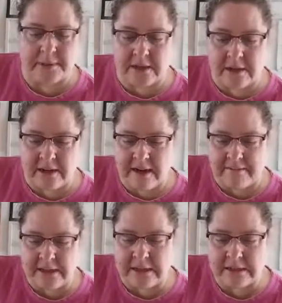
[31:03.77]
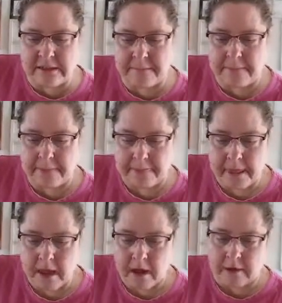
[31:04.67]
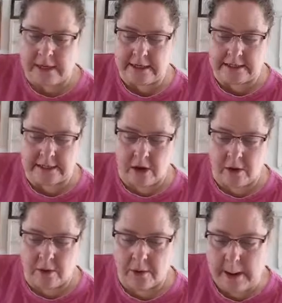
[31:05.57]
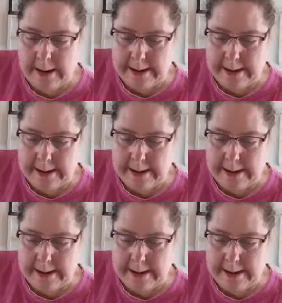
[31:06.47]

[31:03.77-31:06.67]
Is it on Netflix? Okay, so